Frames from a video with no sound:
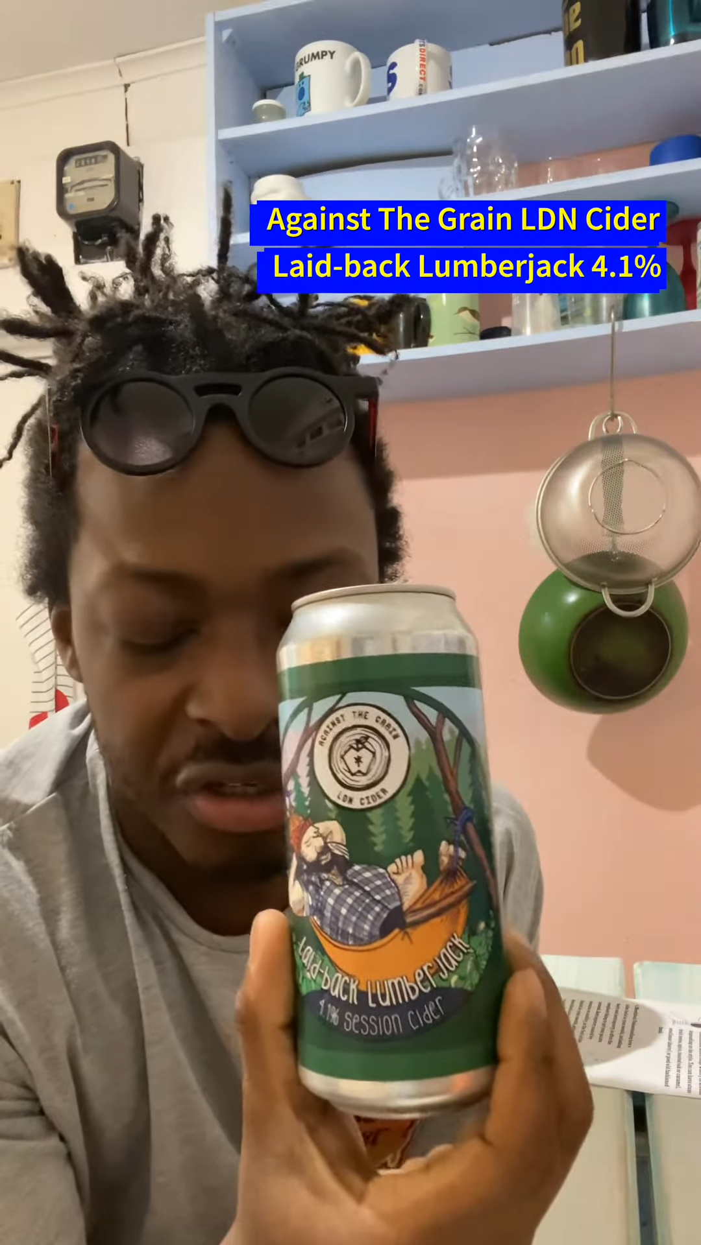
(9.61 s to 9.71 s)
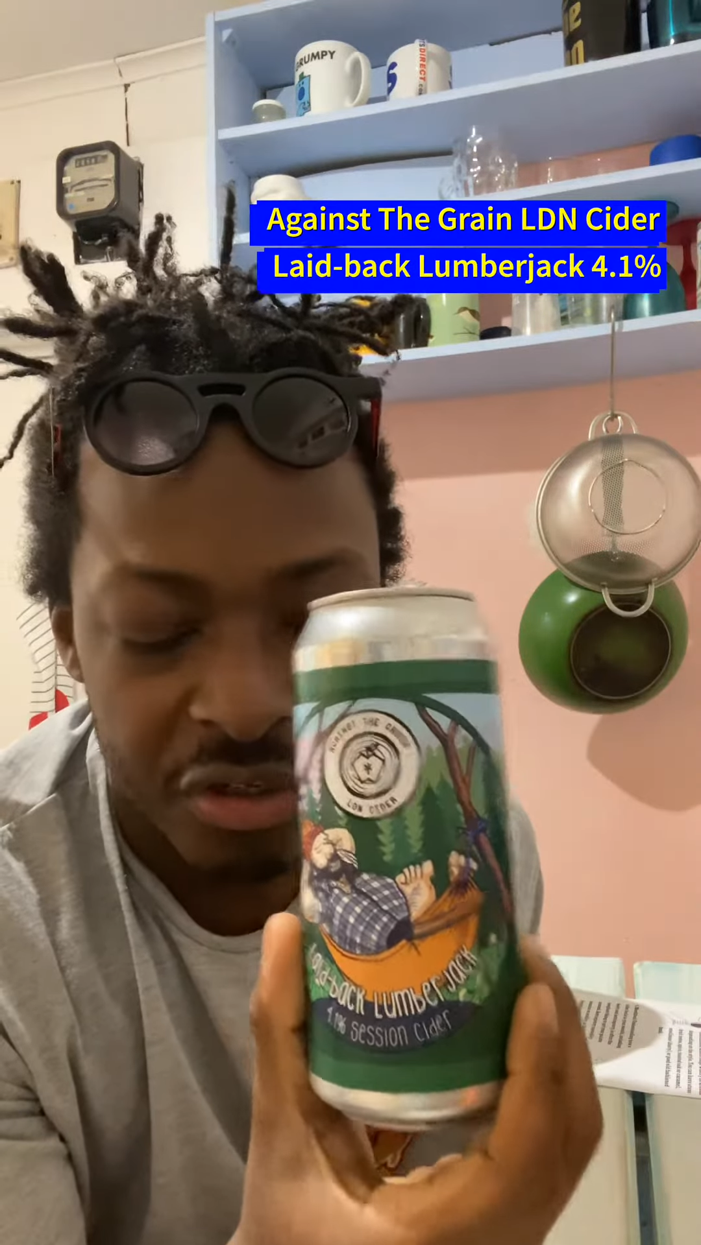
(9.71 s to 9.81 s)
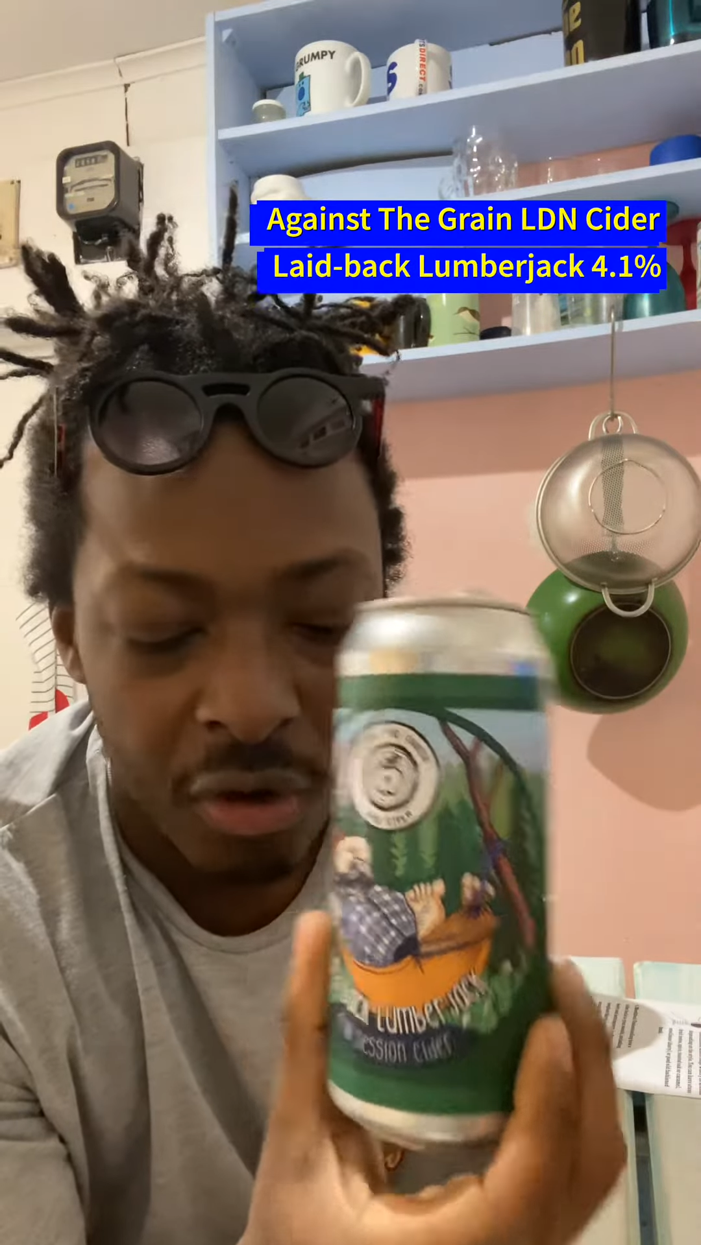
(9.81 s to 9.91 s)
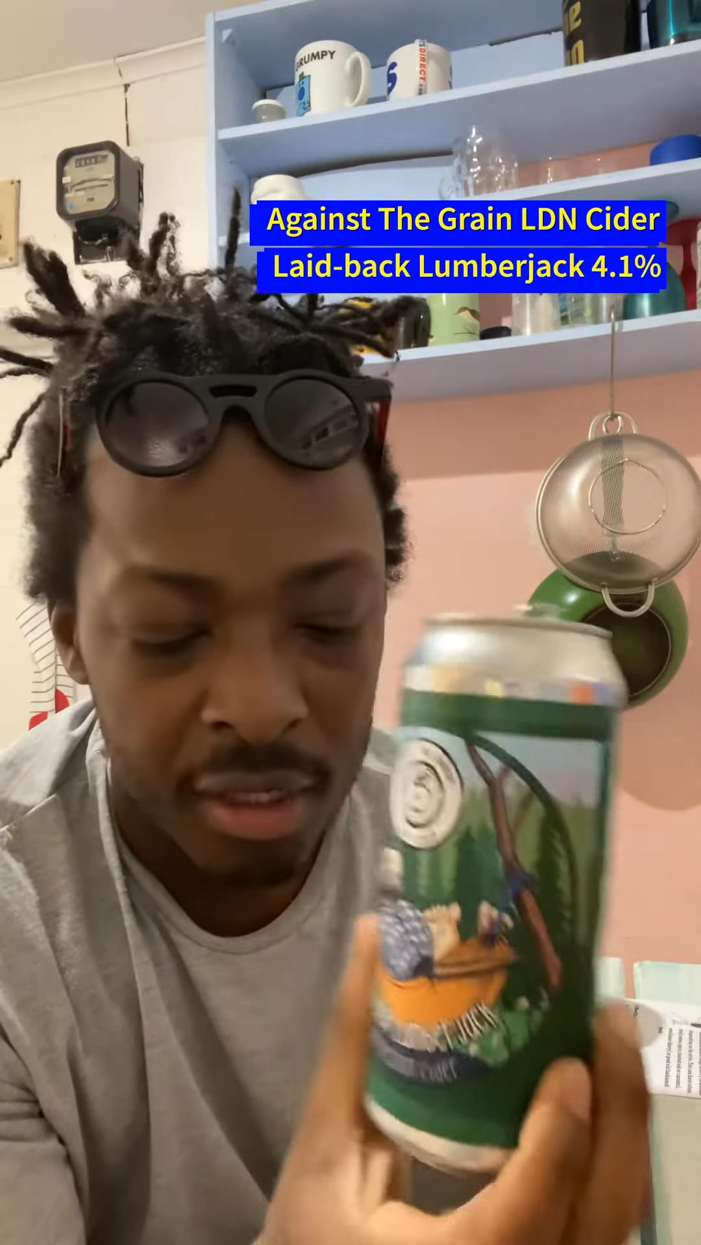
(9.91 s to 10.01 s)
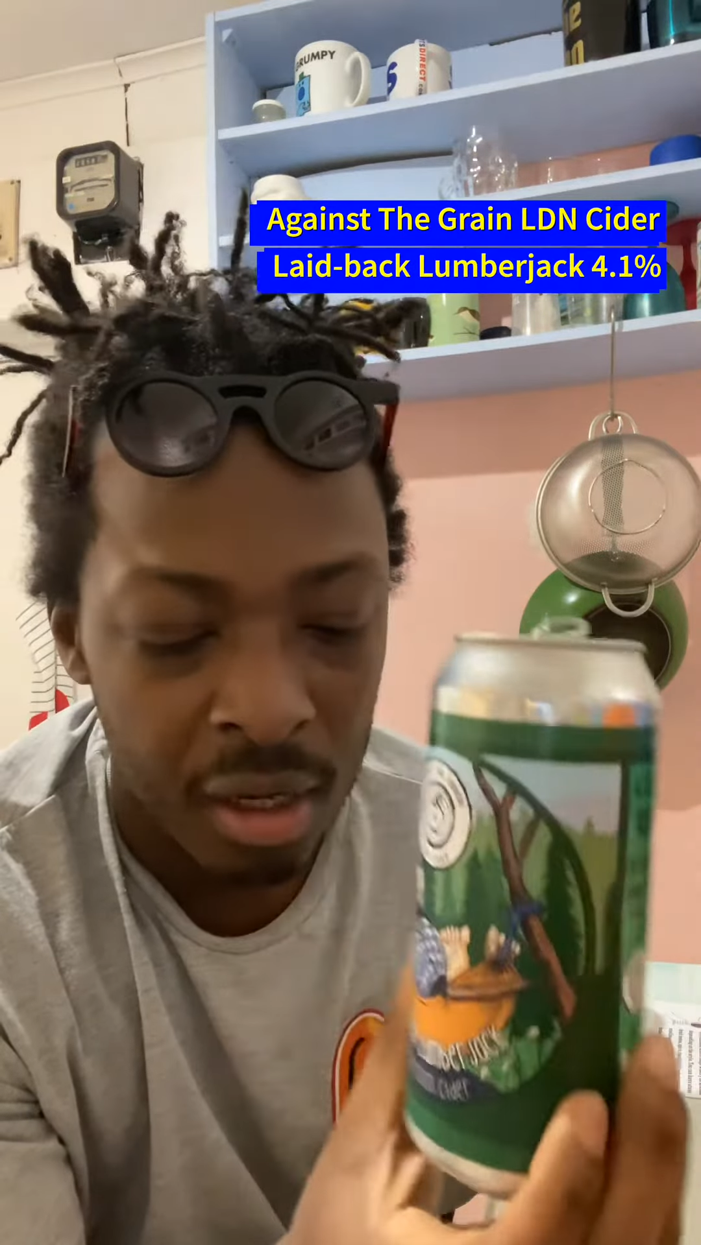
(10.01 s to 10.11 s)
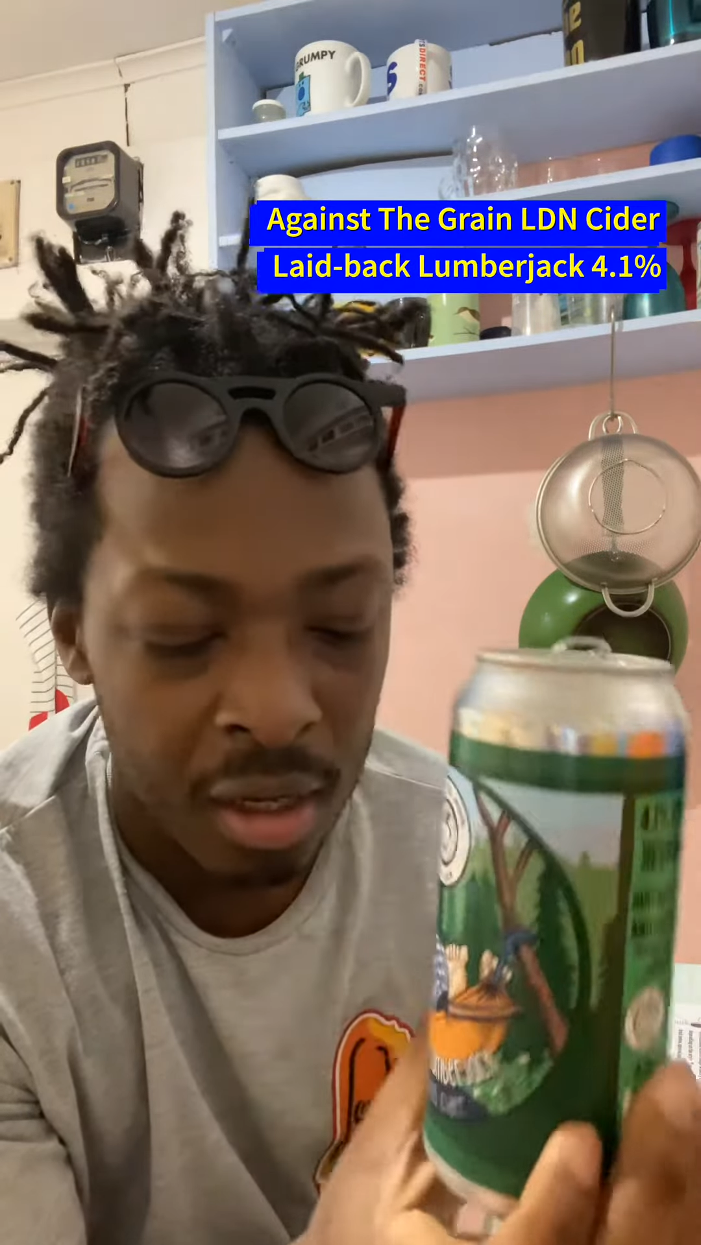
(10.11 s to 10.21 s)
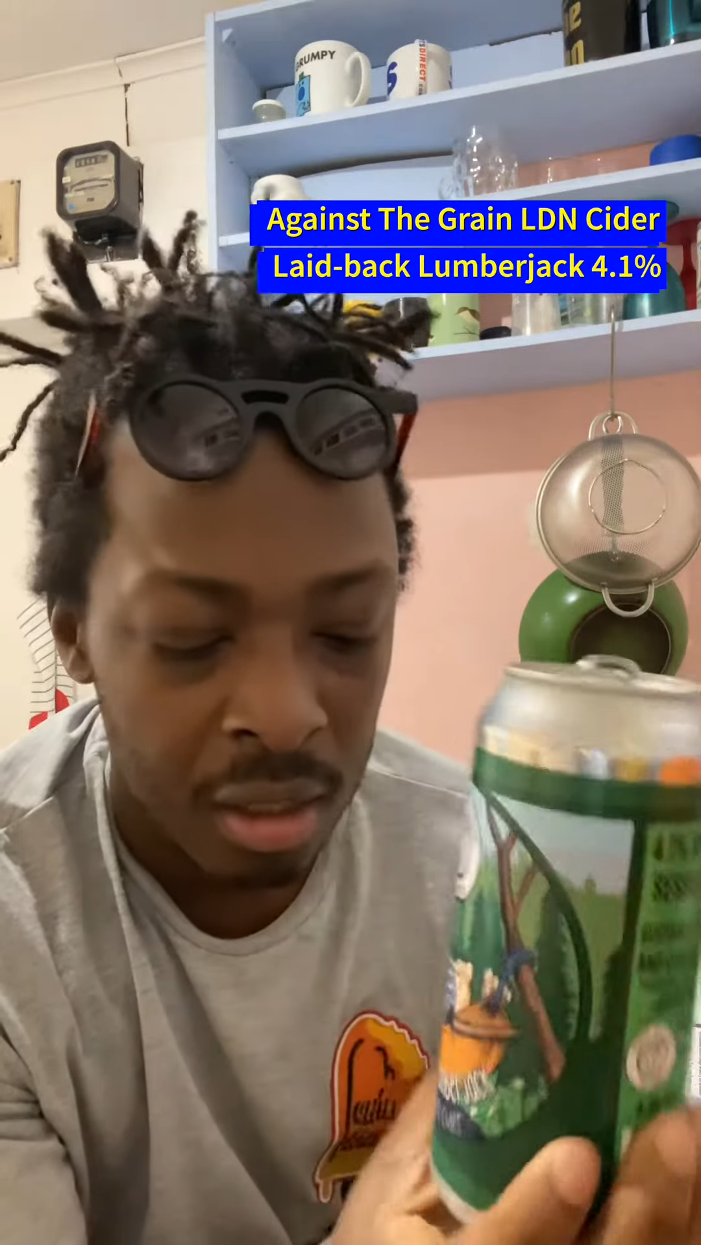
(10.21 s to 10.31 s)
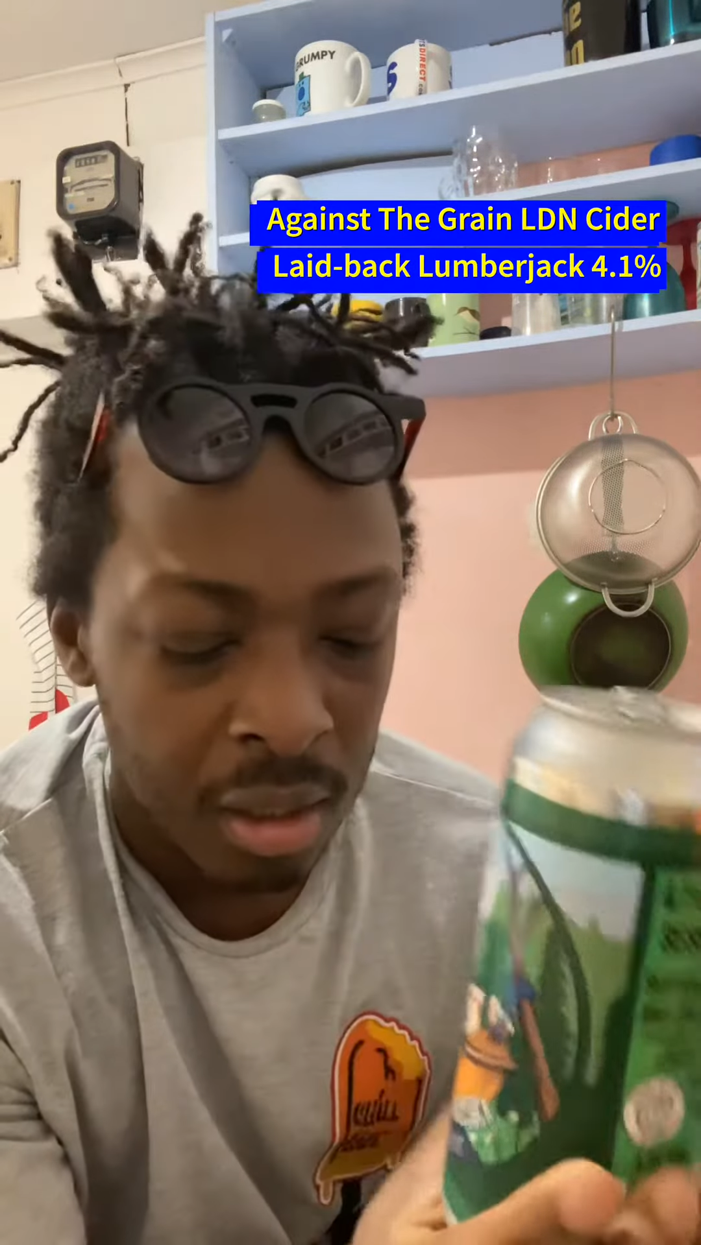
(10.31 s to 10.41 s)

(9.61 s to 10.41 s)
cider.